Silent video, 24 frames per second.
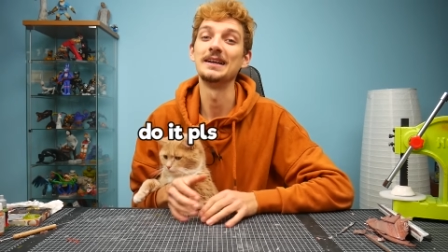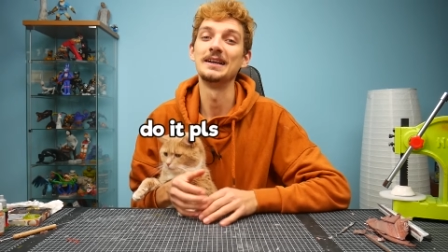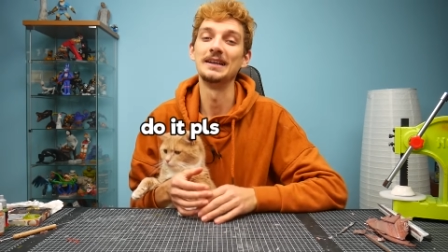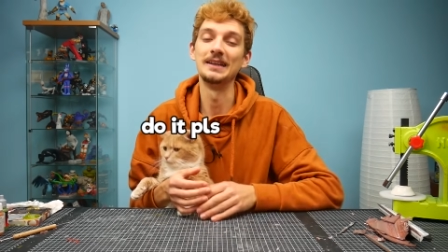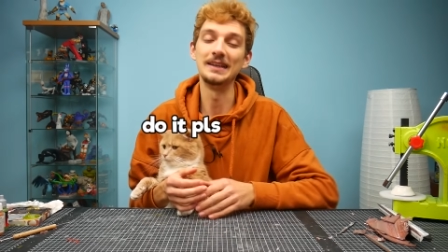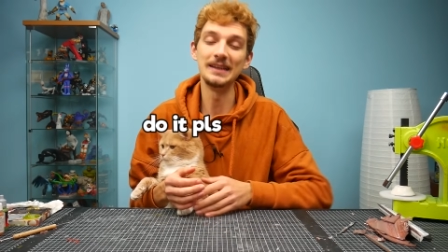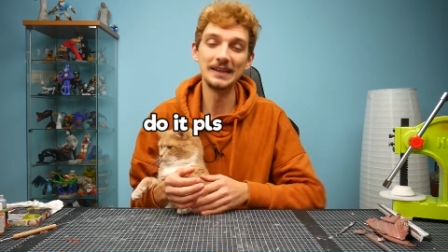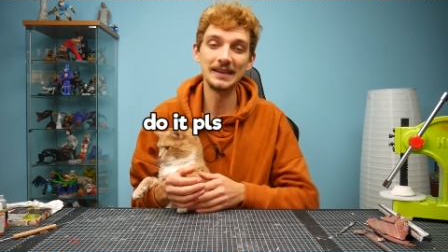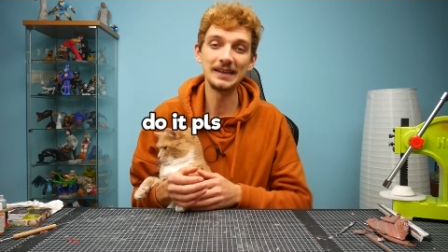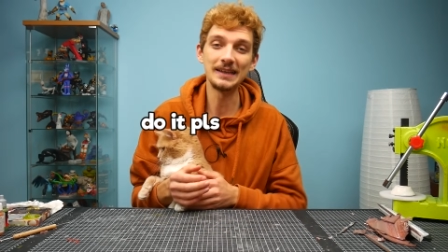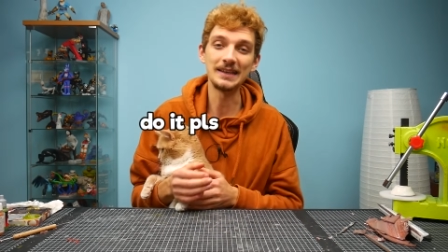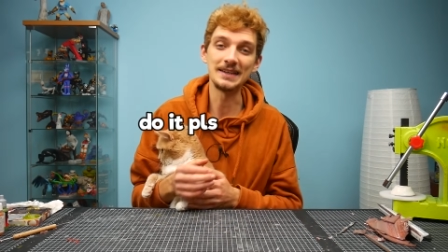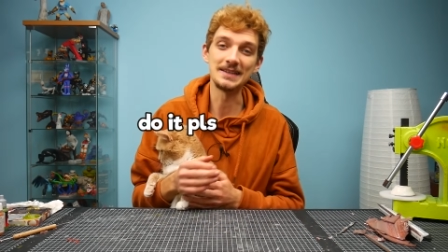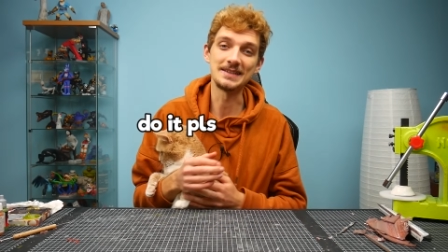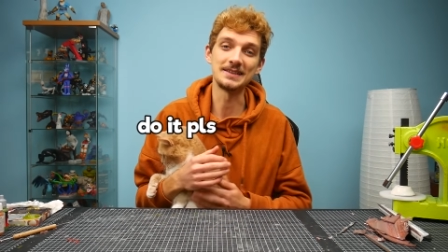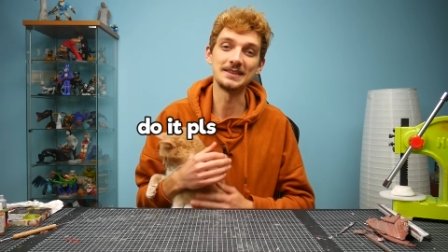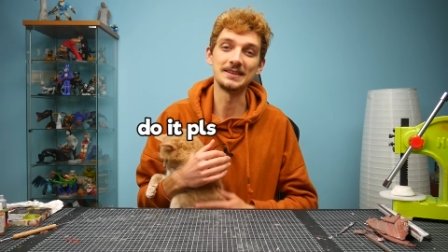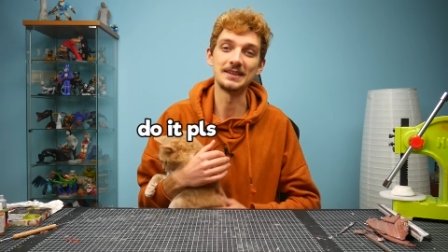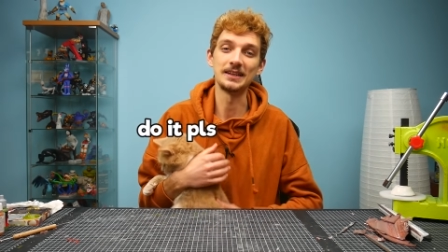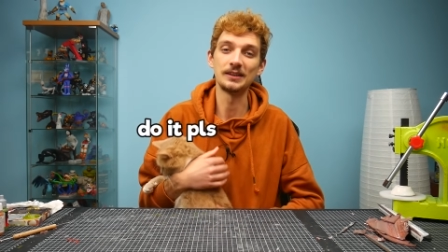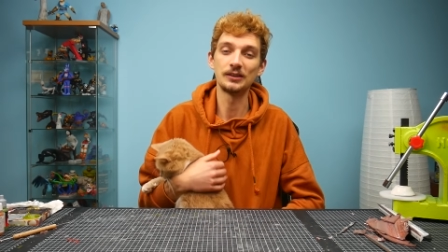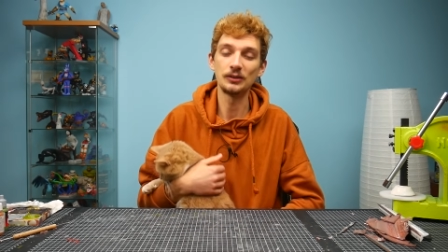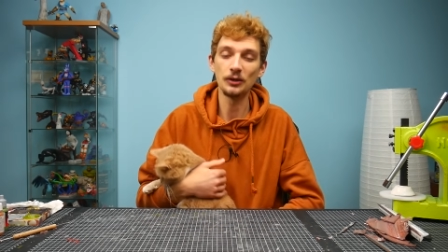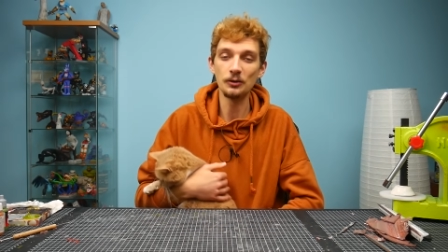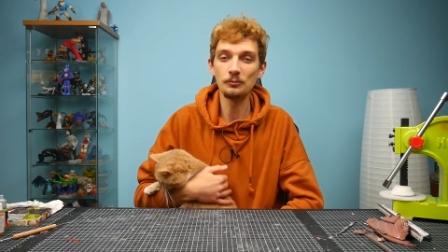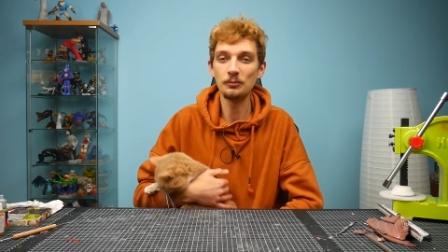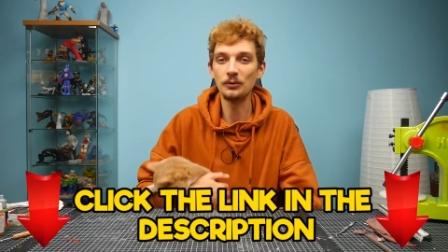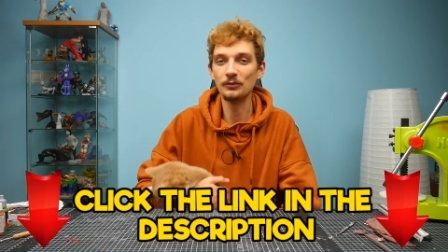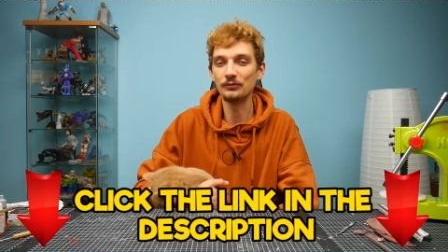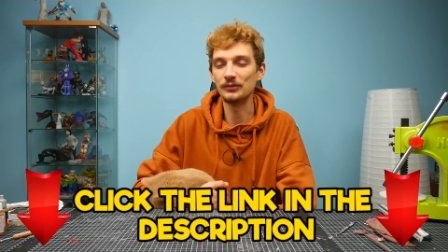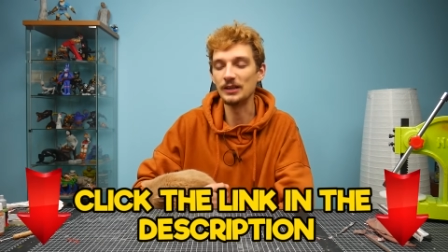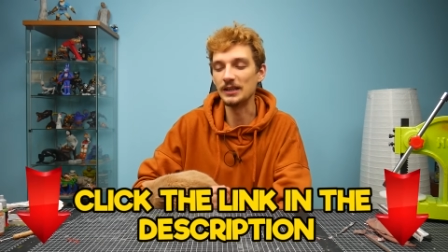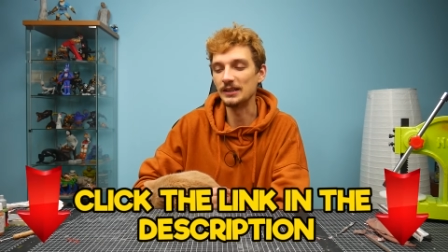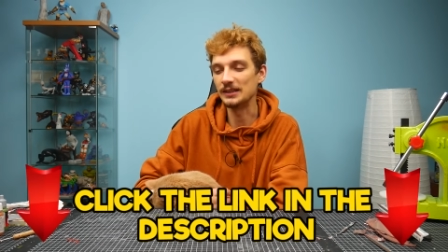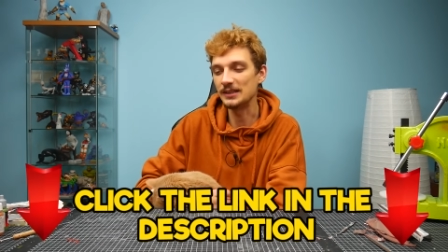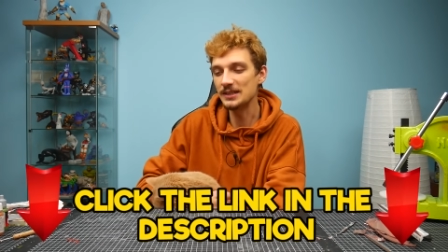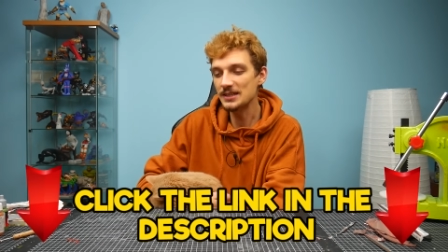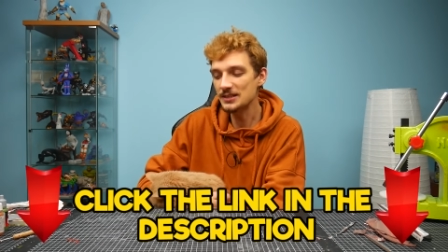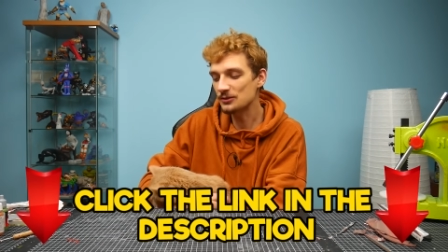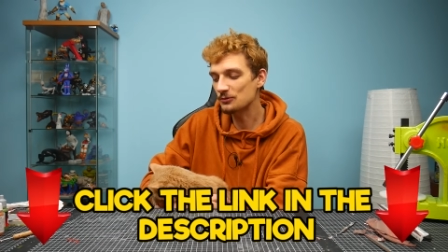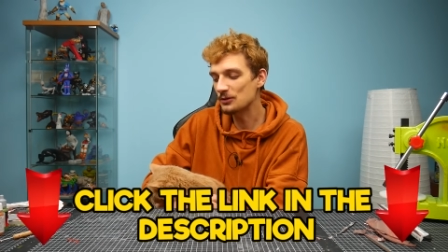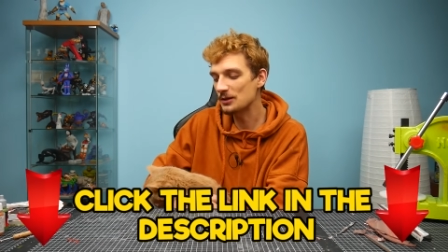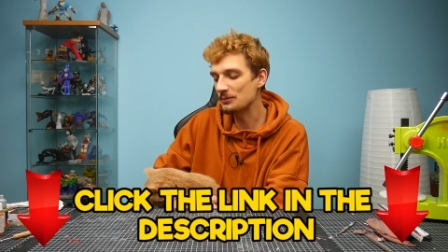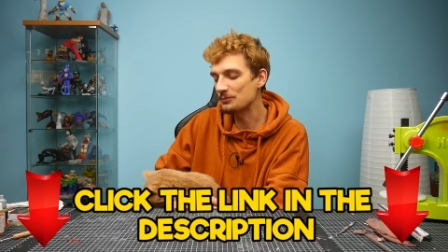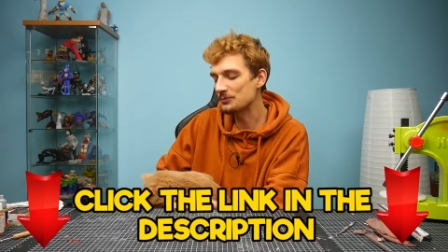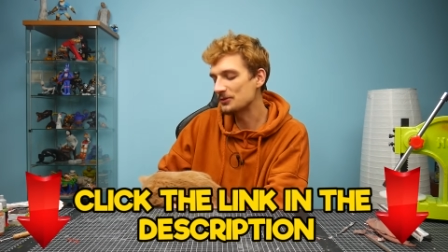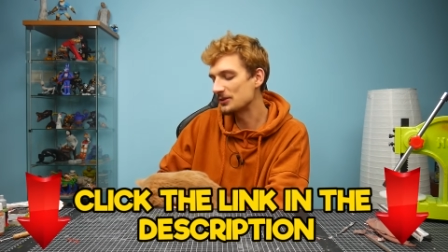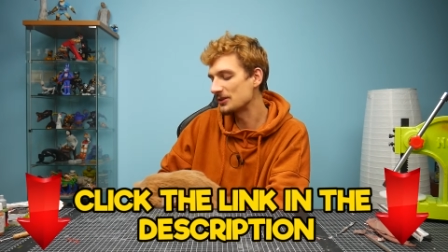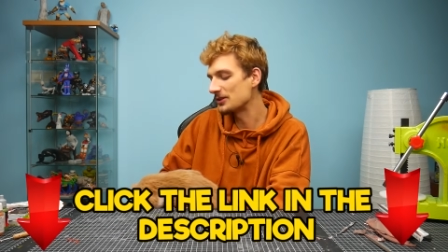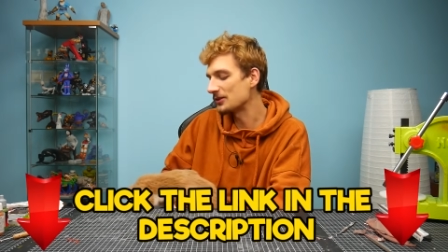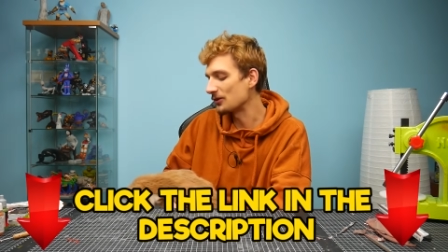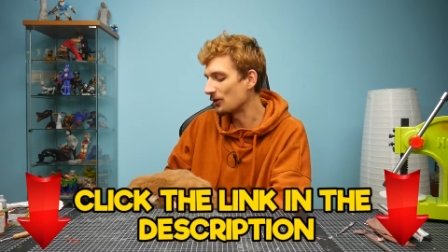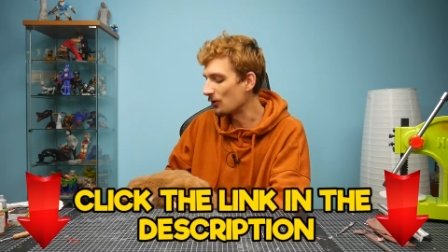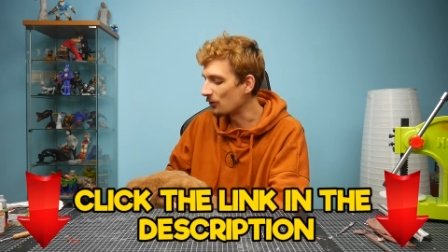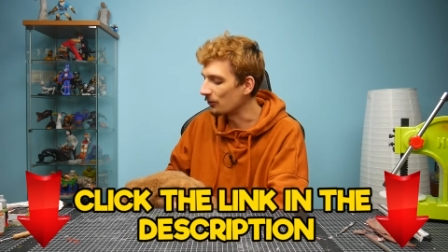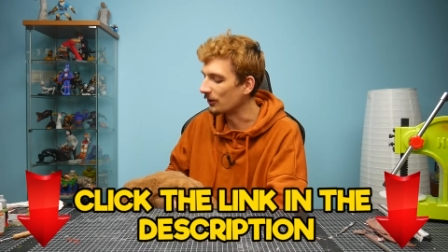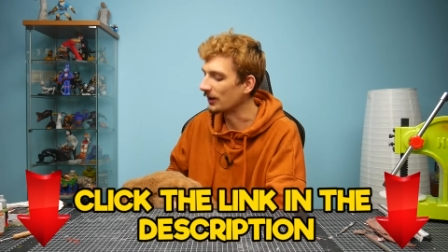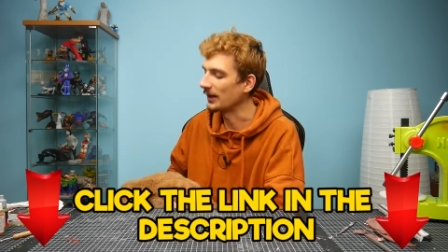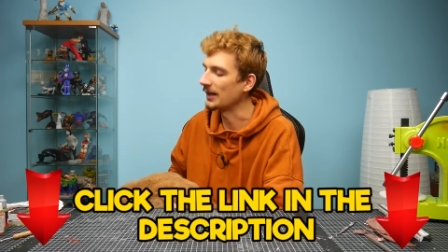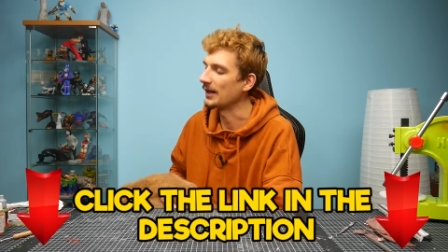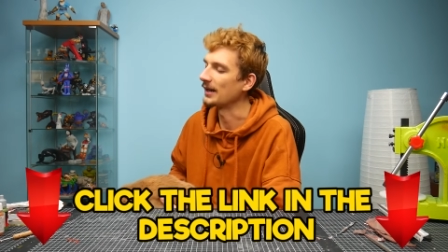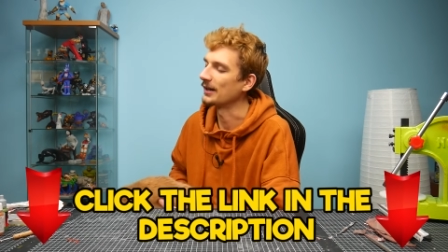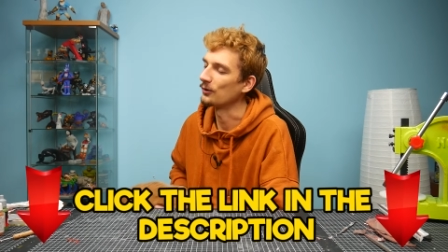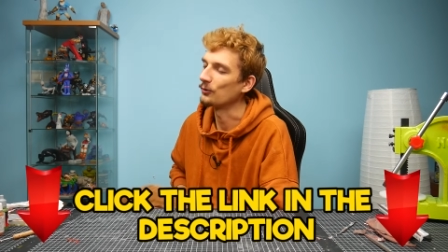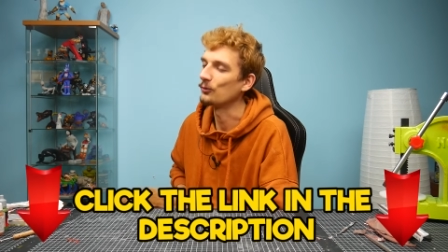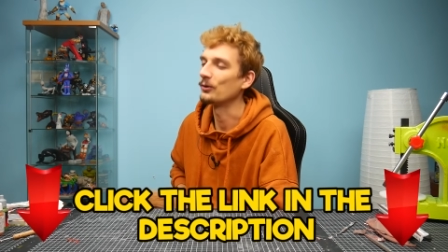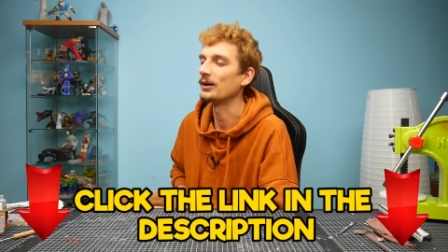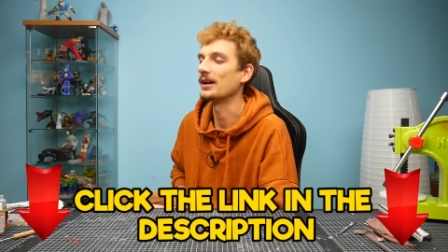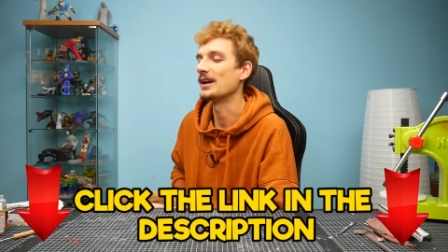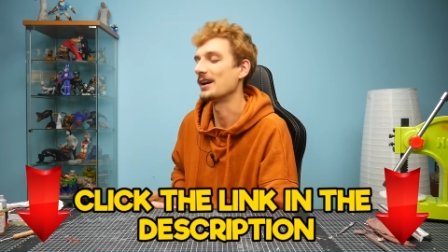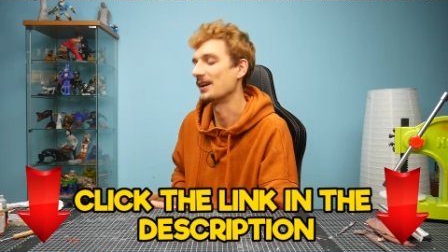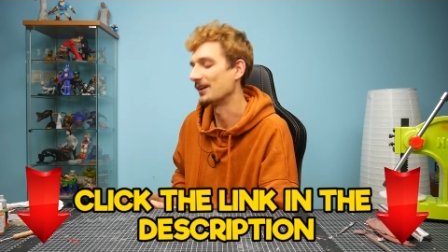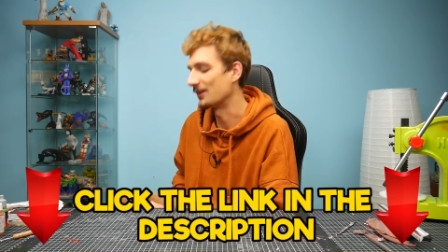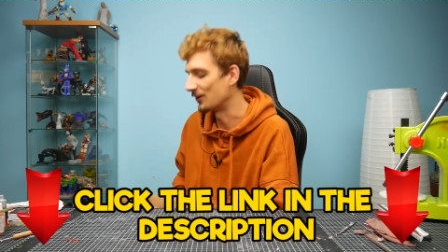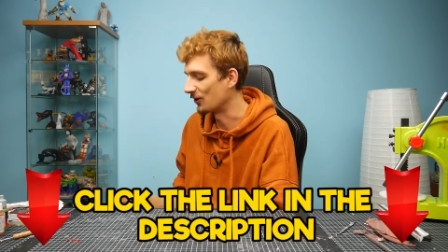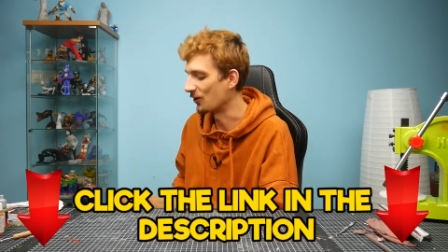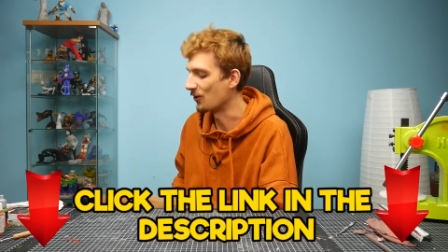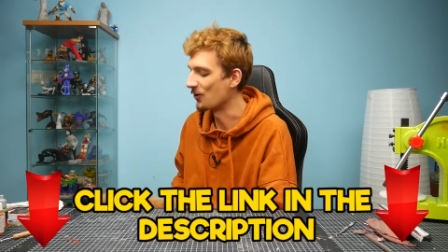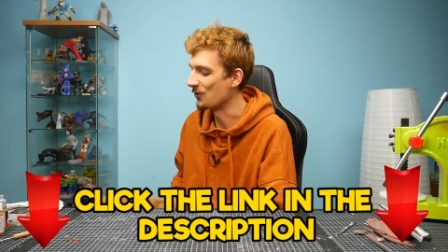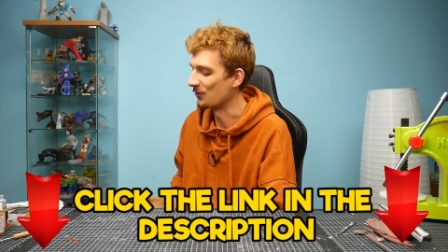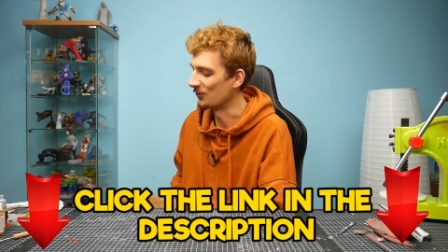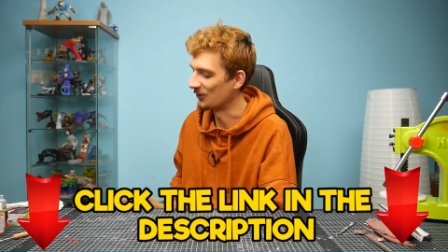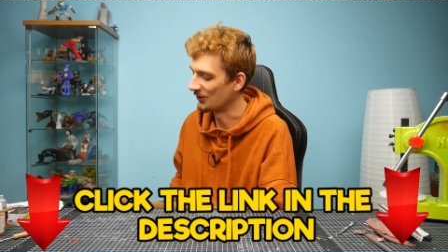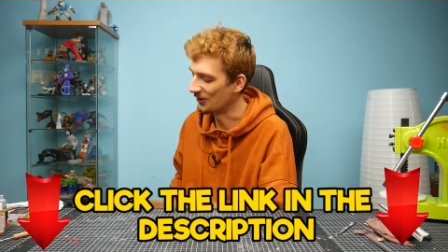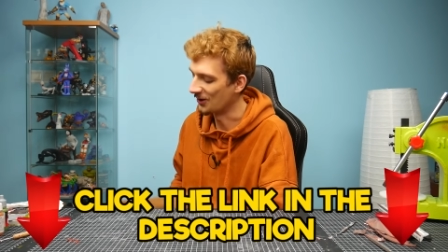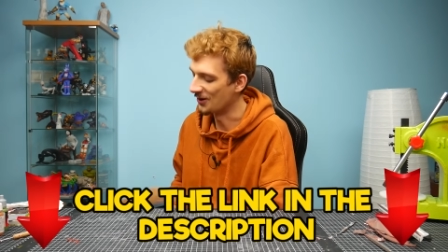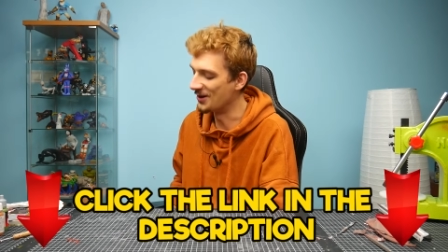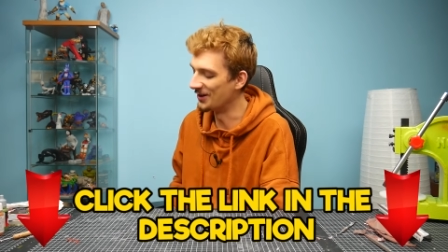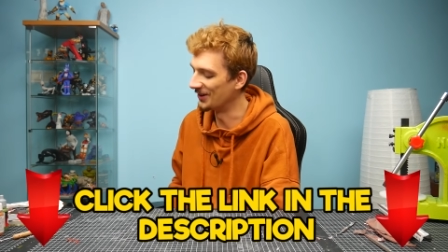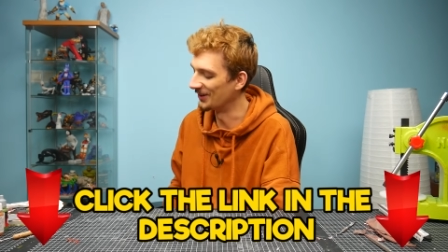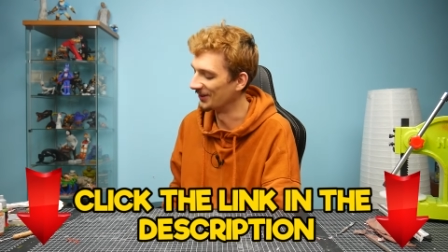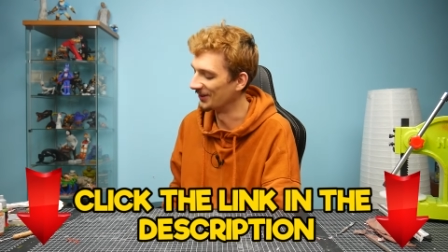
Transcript: Link is in the top of the description. Okay, okay, go, go.